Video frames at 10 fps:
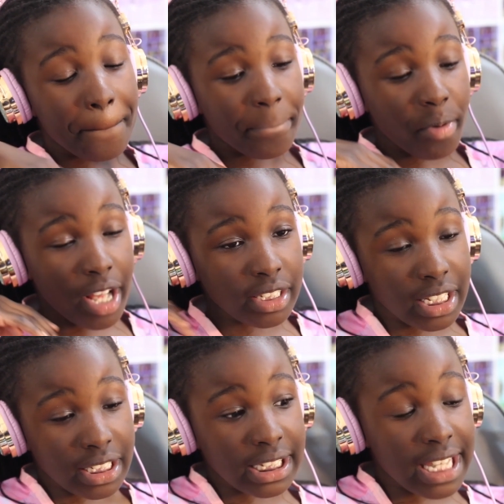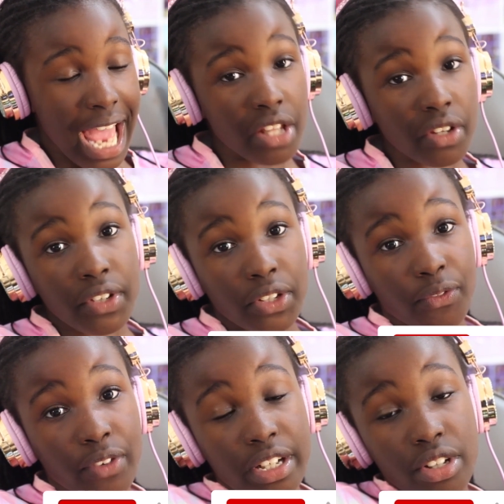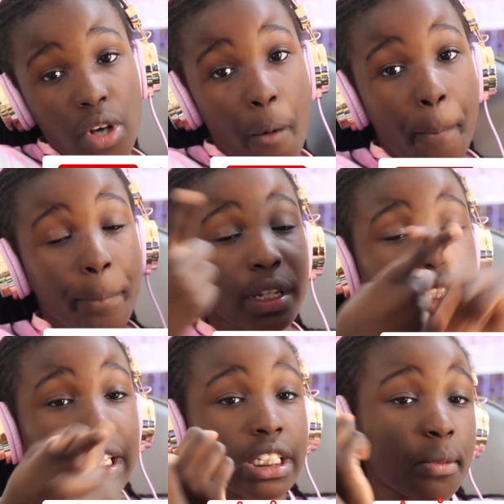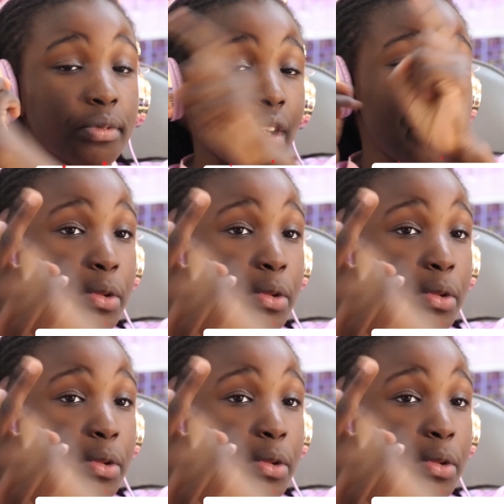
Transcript: But this is the end of this video, so please subscribe,